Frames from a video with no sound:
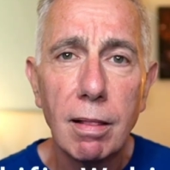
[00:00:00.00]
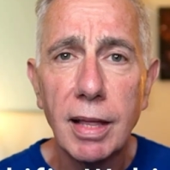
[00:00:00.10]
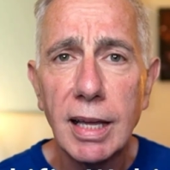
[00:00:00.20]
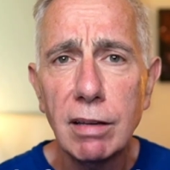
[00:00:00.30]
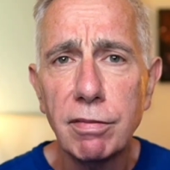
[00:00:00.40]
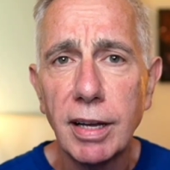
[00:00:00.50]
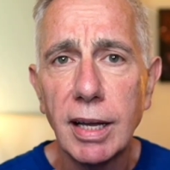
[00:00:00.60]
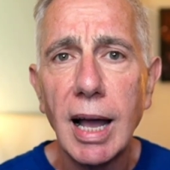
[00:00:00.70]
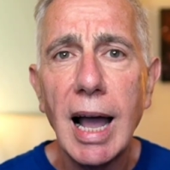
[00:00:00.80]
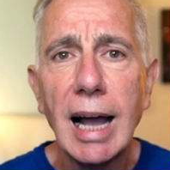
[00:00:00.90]
Thinkific
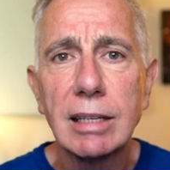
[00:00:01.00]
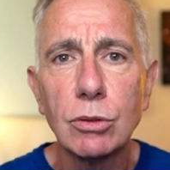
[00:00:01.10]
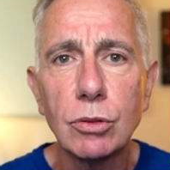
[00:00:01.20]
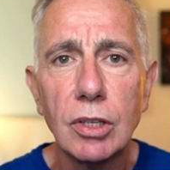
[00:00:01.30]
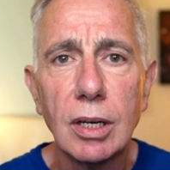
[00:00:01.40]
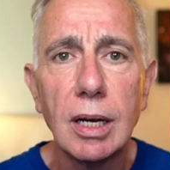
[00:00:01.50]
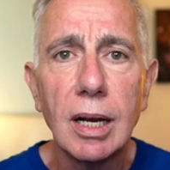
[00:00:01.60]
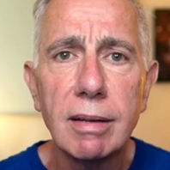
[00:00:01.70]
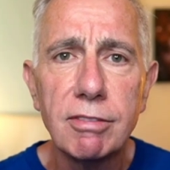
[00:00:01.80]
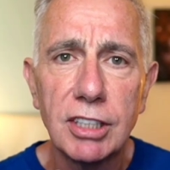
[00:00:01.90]
handles
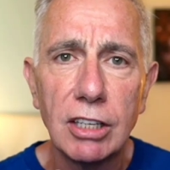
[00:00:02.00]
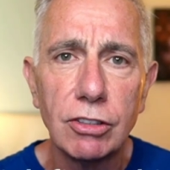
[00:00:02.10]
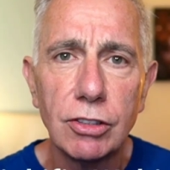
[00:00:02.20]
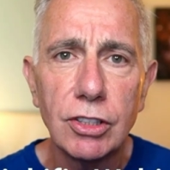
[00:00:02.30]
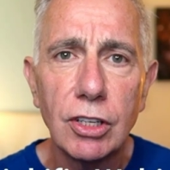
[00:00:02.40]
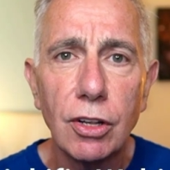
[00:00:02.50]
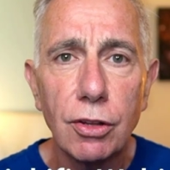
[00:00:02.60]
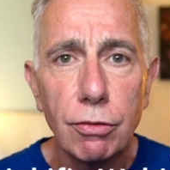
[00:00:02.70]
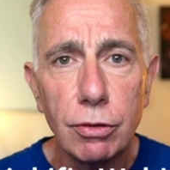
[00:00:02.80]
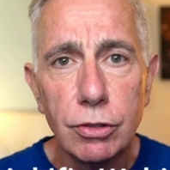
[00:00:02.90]
live sessions
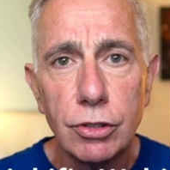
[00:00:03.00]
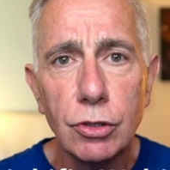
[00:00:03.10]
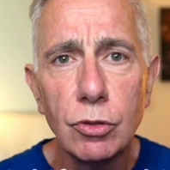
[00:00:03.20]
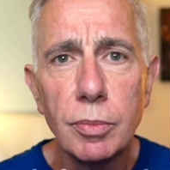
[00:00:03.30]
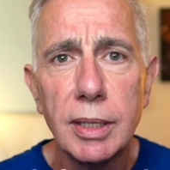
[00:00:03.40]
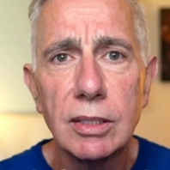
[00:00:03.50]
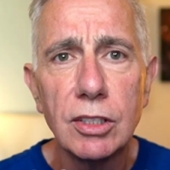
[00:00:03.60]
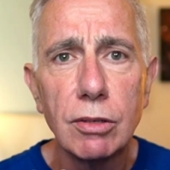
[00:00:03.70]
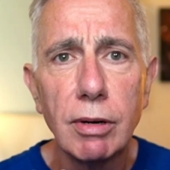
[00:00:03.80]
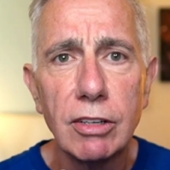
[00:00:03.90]
through Zoom
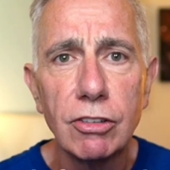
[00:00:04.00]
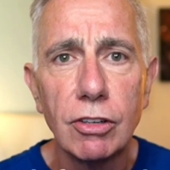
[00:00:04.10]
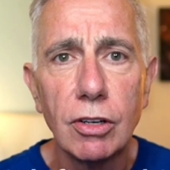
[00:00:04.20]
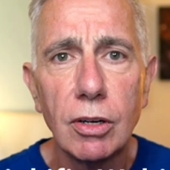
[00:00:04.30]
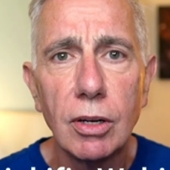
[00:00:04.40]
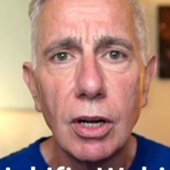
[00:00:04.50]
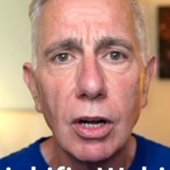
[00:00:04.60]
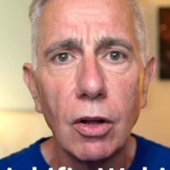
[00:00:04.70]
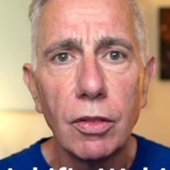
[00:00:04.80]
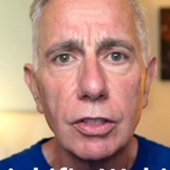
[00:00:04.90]
integration
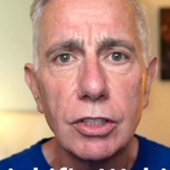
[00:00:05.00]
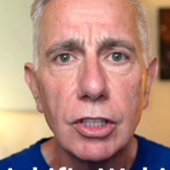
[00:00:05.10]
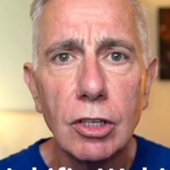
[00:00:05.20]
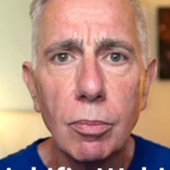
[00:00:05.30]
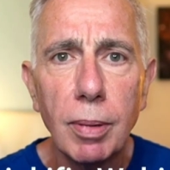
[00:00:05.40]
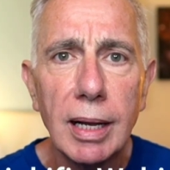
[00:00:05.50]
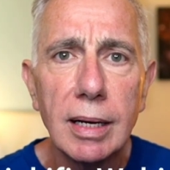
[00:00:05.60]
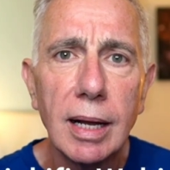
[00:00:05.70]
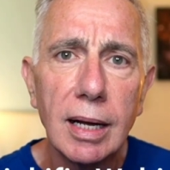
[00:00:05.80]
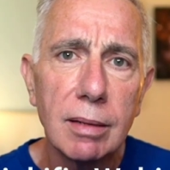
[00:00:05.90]
on the start
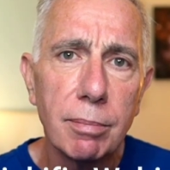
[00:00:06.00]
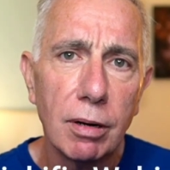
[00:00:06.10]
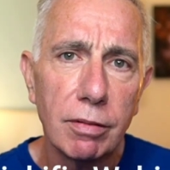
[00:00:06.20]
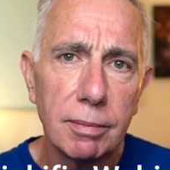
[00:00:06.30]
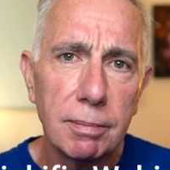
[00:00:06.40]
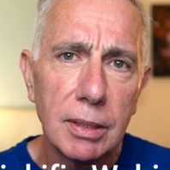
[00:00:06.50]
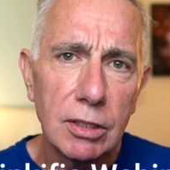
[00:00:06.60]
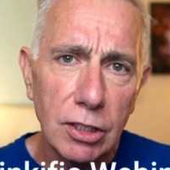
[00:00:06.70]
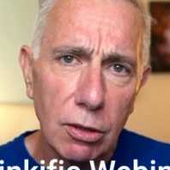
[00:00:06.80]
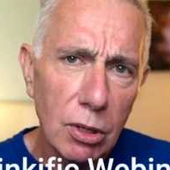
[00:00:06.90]
plan and above.
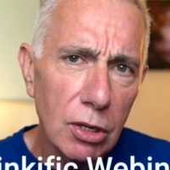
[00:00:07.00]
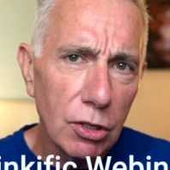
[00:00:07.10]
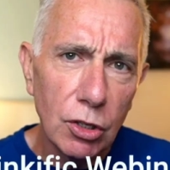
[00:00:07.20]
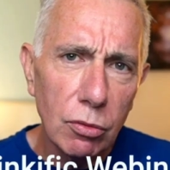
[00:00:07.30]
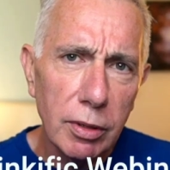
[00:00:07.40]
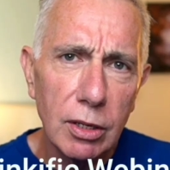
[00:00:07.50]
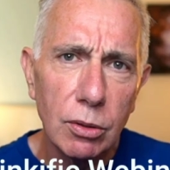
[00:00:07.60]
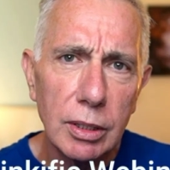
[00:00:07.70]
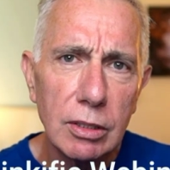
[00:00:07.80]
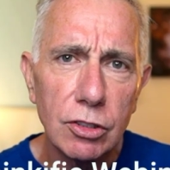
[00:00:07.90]
So you're
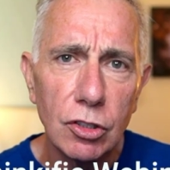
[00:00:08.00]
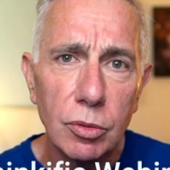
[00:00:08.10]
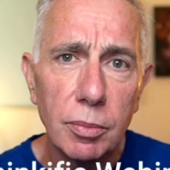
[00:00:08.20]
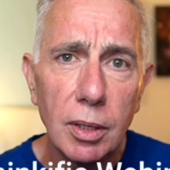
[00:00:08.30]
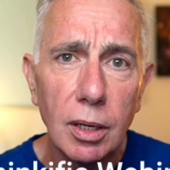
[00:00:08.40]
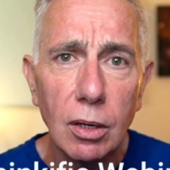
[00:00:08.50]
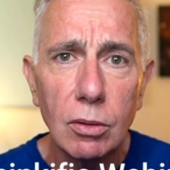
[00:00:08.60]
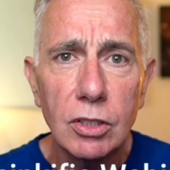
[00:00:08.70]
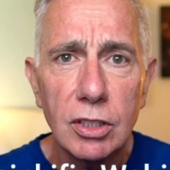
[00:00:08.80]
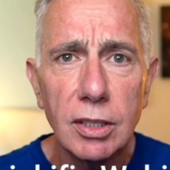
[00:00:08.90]
recording Zoom
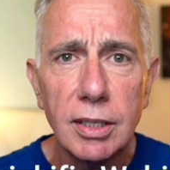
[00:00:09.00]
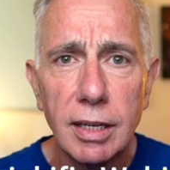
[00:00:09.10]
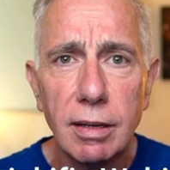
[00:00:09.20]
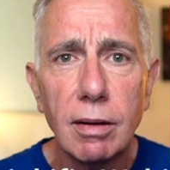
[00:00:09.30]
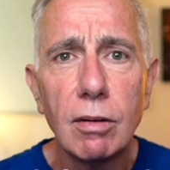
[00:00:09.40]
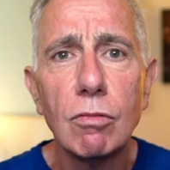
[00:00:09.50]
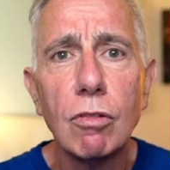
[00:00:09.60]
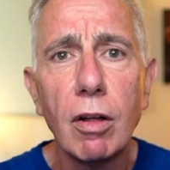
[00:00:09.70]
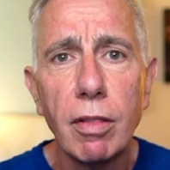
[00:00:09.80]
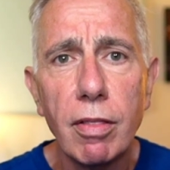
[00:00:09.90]
alongside it
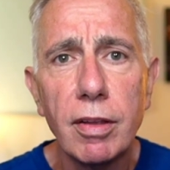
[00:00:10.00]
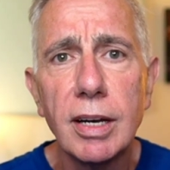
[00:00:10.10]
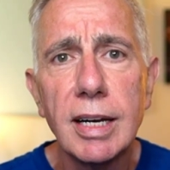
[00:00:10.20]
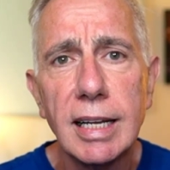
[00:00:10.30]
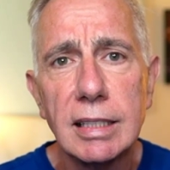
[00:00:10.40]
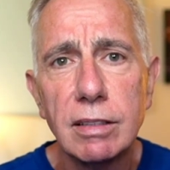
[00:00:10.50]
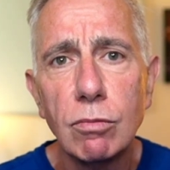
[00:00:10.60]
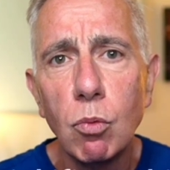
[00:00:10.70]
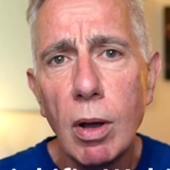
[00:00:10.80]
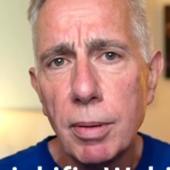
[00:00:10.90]
rather than a
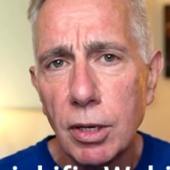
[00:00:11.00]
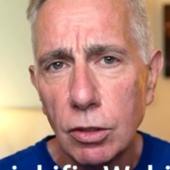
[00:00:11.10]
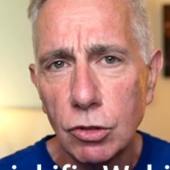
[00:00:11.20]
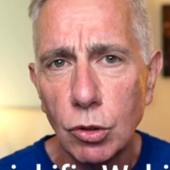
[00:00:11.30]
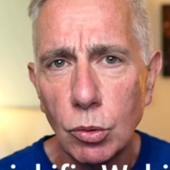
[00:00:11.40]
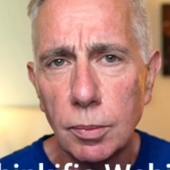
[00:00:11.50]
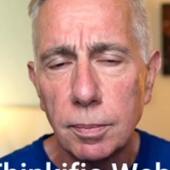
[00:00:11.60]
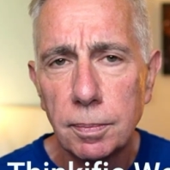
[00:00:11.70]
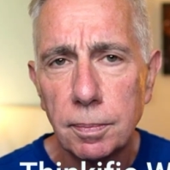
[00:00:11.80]
native webinar tool.